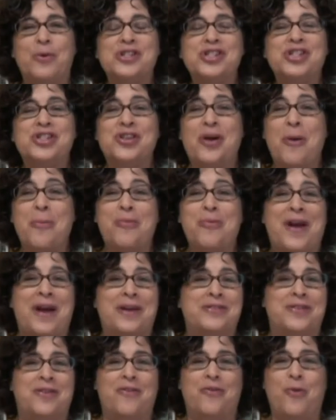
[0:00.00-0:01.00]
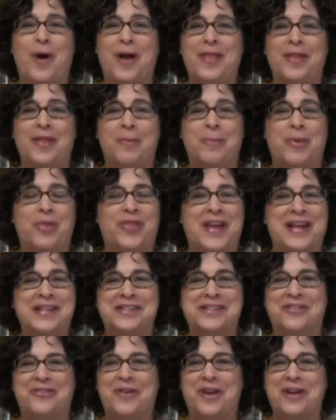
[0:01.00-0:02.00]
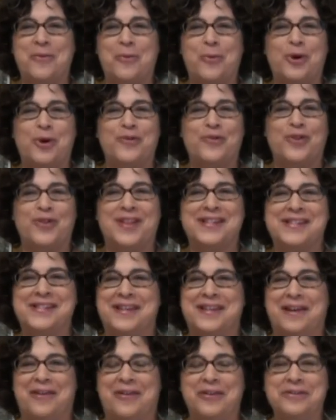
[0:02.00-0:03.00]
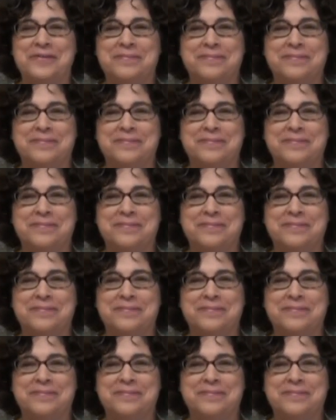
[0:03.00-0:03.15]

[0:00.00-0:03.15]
we're so proud to have won the Bethesda Green Award for this year.